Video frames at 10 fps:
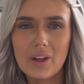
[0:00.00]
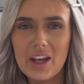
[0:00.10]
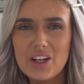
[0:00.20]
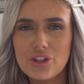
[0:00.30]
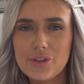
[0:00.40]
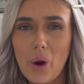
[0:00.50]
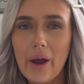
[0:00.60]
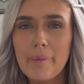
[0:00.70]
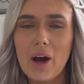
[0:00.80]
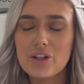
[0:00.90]
it's just
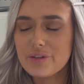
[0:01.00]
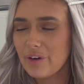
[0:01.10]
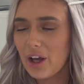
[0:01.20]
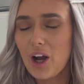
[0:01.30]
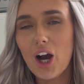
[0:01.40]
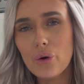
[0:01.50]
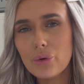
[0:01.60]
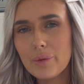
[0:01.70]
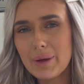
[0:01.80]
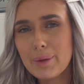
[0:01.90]
quite much for like
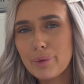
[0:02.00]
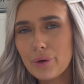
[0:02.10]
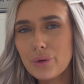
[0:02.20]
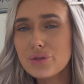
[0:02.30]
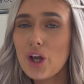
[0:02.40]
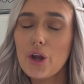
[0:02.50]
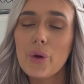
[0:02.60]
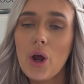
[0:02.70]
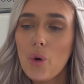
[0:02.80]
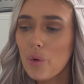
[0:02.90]
older people. So
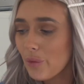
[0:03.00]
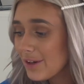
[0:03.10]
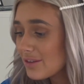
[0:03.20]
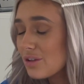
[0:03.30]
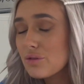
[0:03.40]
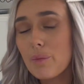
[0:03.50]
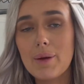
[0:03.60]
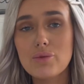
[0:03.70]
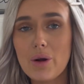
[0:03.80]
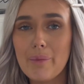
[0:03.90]
we wanted to stop
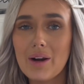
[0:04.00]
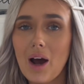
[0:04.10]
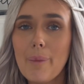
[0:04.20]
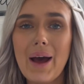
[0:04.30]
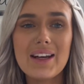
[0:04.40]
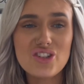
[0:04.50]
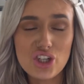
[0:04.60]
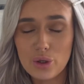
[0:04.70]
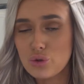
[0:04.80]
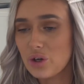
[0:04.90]
him jumping up and
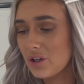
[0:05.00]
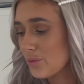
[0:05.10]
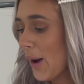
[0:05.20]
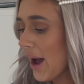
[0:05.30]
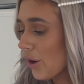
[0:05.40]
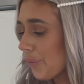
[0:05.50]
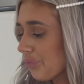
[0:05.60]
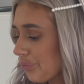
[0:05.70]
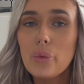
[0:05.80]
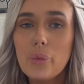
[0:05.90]
children as well.
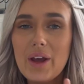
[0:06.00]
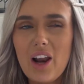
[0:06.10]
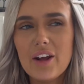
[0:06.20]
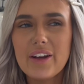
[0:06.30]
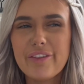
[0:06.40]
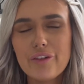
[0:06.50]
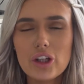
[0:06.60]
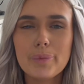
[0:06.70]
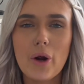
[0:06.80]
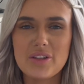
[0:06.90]
We're like through
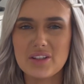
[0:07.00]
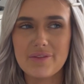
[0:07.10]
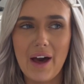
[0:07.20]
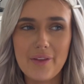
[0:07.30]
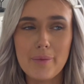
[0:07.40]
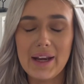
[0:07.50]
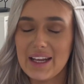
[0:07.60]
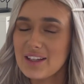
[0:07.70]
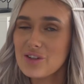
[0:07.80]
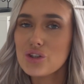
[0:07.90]
the process of that at the minute.
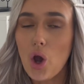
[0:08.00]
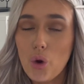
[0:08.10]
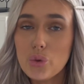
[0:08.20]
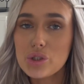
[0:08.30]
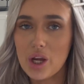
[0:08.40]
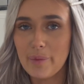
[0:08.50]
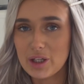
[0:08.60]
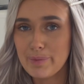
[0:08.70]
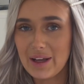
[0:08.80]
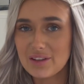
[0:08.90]
He's so, so
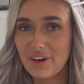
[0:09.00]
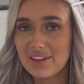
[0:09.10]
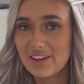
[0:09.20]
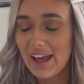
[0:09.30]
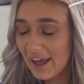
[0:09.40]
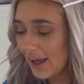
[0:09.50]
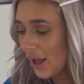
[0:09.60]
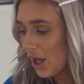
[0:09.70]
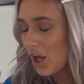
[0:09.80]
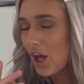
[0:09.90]
much better at
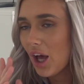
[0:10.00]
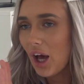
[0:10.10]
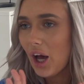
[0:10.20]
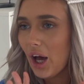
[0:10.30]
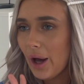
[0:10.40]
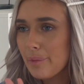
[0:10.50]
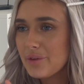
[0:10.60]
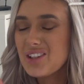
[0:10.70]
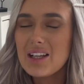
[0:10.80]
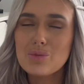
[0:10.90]
it.
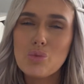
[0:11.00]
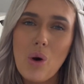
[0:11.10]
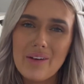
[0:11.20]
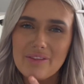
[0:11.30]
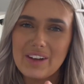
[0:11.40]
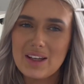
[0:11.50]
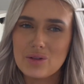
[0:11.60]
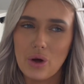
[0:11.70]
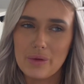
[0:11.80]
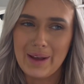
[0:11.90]
So that's one thing he's
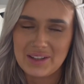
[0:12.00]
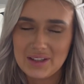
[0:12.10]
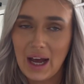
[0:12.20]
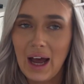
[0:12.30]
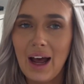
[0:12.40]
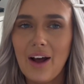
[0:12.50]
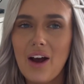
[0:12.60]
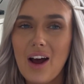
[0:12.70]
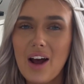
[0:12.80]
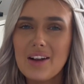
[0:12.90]
not the best at.
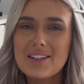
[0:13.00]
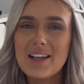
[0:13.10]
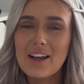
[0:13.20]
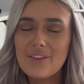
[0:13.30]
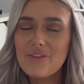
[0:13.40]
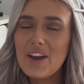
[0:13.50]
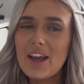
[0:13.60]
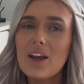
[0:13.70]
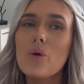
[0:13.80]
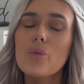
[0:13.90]
A second
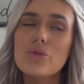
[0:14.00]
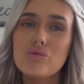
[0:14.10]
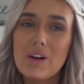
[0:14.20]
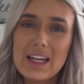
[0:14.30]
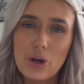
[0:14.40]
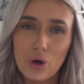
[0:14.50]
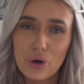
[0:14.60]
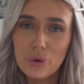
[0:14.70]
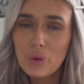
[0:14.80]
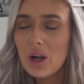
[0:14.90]
thing was
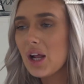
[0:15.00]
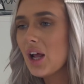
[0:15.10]
recall.